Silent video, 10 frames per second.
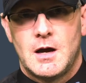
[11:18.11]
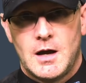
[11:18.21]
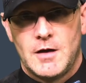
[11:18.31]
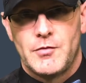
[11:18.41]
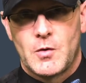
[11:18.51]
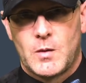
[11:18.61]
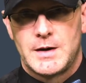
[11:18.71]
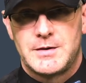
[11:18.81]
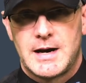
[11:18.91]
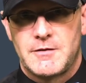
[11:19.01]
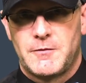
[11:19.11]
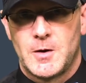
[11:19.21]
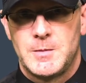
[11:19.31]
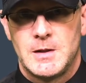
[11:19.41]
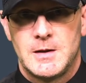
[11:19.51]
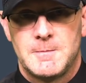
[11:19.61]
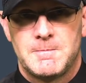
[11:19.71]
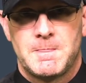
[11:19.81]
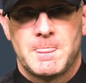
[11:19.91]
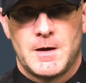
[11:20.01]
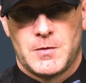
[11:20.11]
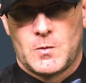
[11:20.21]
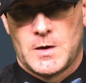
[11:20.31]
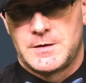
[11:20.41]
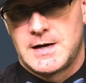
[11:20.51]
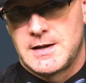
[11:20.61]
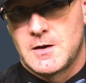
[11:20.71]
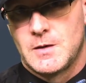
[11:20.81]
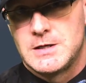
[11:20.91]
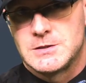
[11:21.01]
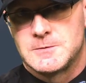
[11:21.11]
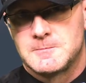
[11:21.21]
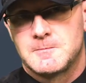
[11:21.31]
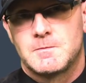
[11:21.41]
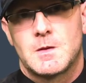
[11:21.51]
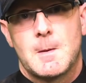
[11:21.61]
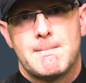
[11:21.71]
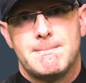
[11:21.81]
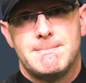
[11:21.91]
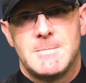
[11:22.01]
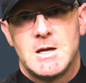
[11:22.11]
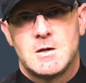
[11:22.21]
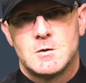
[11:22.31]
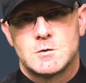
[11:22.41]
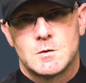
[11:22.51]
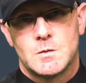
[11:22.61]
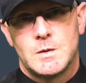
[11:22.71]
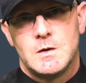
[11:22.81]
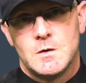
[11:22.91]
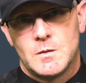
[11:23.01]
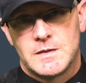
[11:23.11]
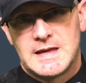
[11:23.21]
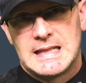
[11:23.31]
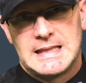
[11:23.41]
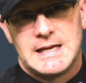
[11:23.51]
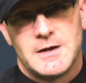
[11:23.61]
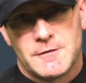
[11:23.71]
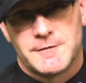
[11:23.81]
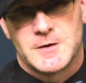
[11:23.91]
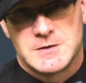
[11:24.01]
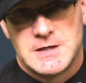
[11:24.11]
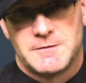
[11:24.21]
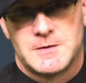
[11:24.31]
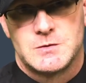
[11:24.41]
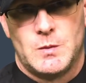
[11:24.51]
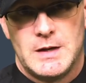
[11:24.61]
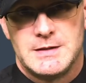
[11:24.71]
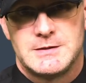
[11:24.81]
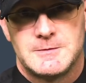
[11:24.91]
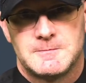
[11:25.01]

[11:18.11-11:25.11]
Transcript: of the quadratic formula, of the quadratic equation, making sure that we knew what that linear first difference was.